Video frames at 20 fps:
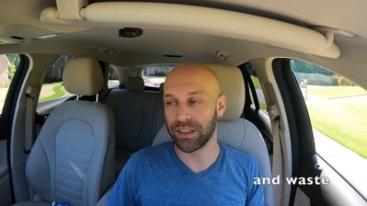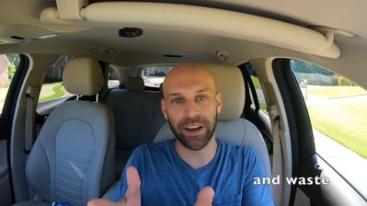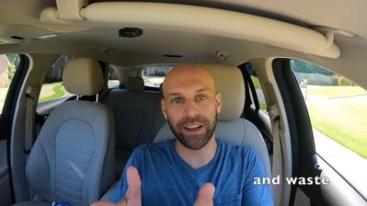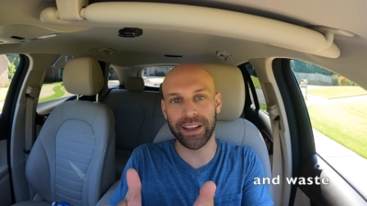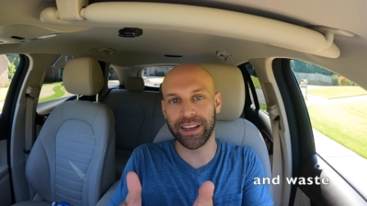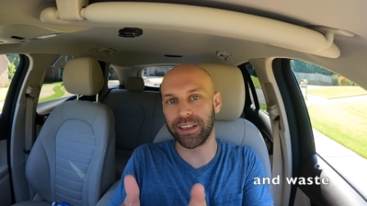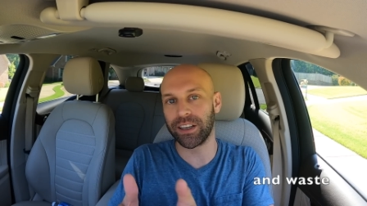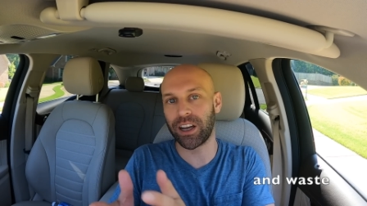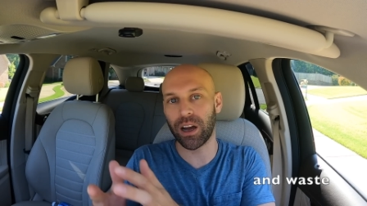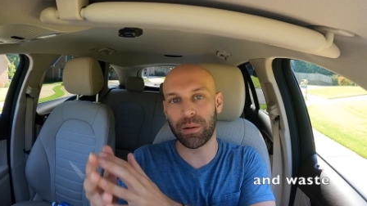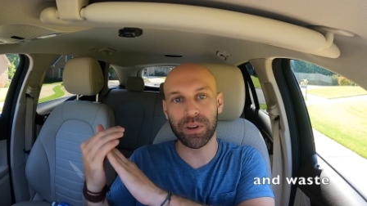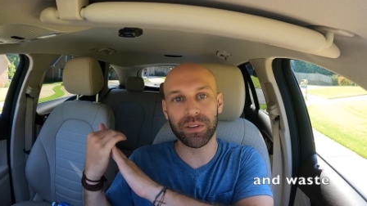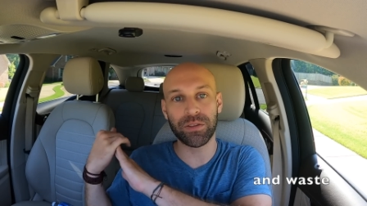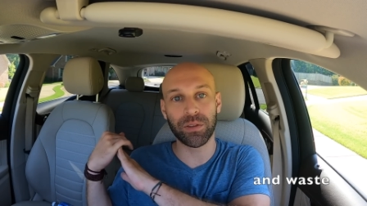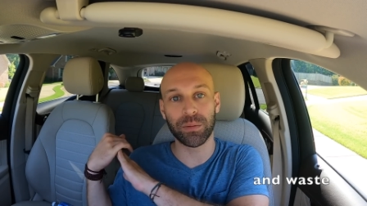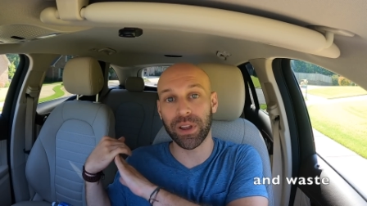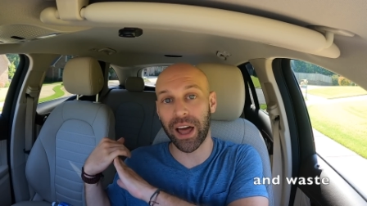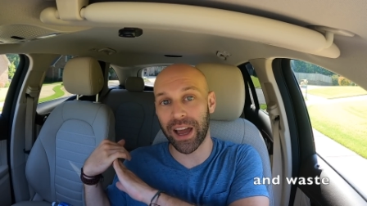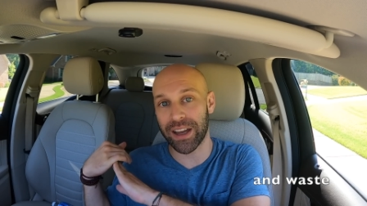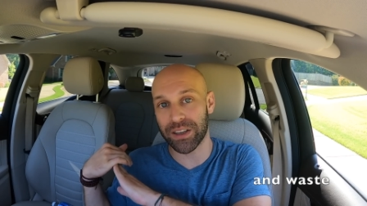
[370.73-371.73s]
Again, coming
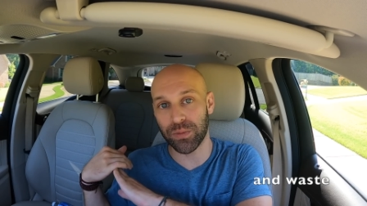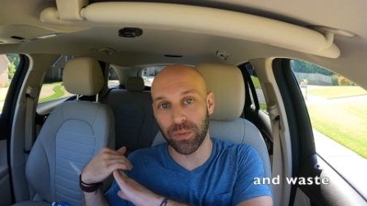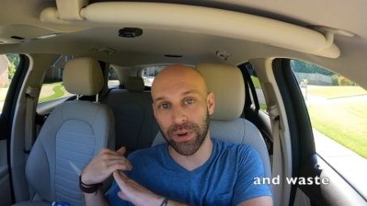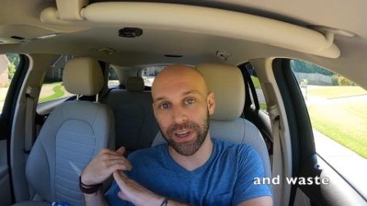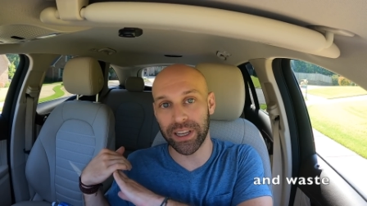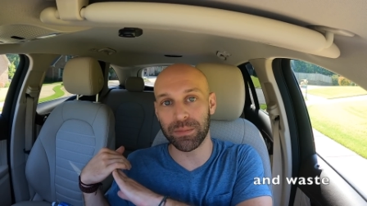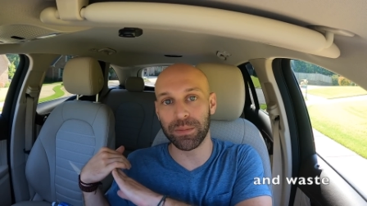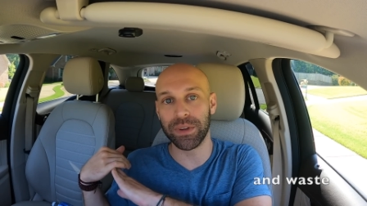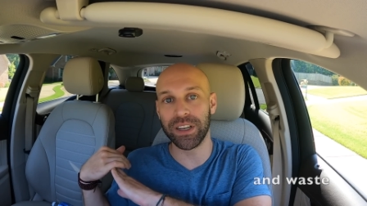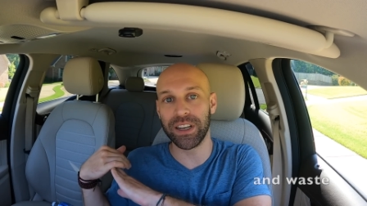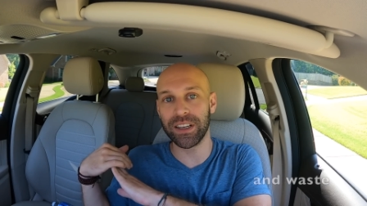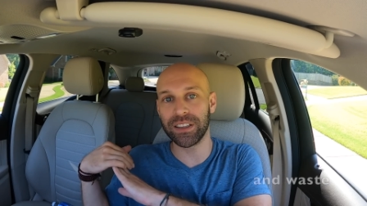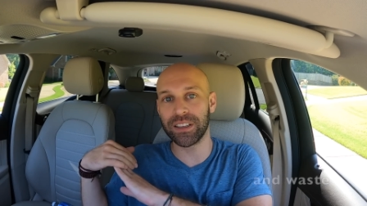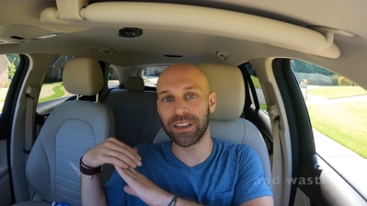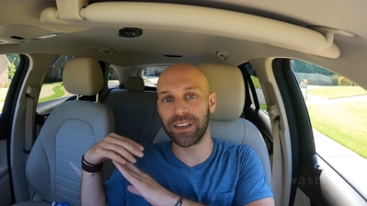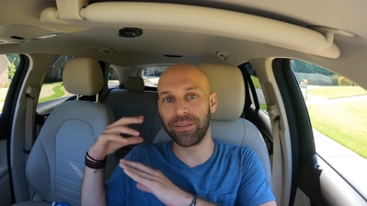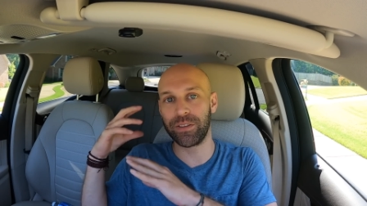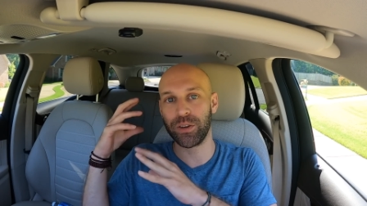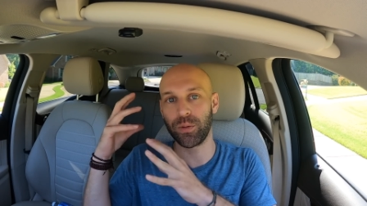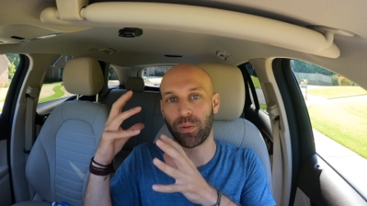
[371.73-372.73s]
from last week in
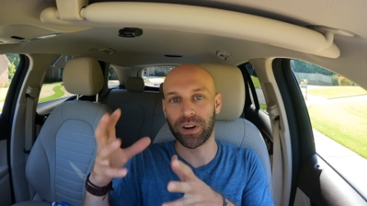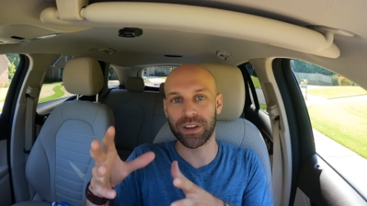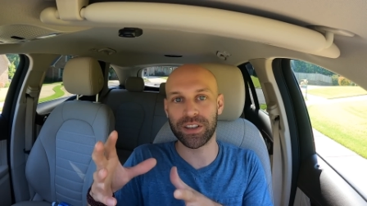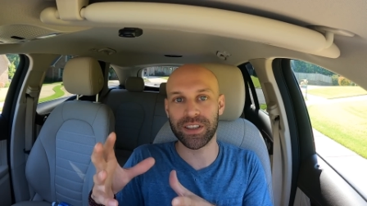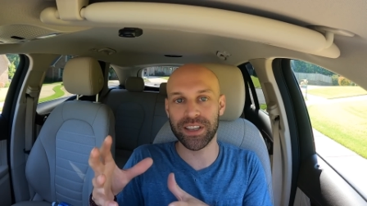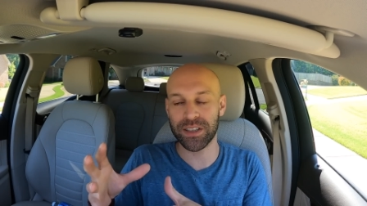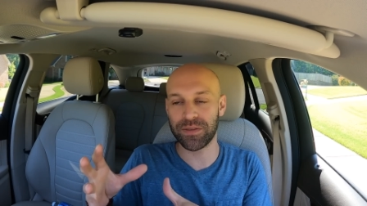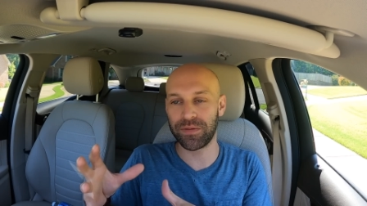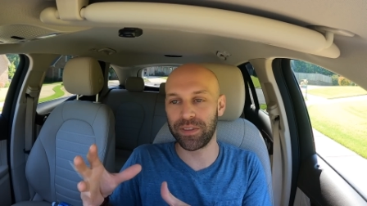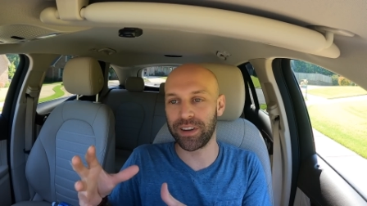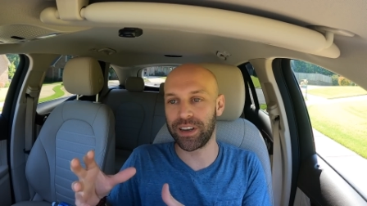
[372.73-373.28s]
Manila, if you watch this